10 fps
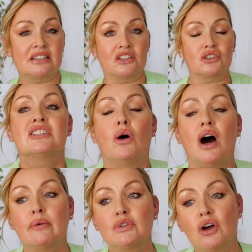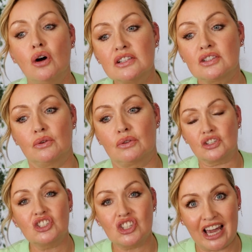Is it just... So I would also
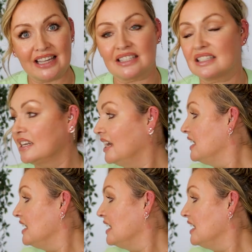suggest,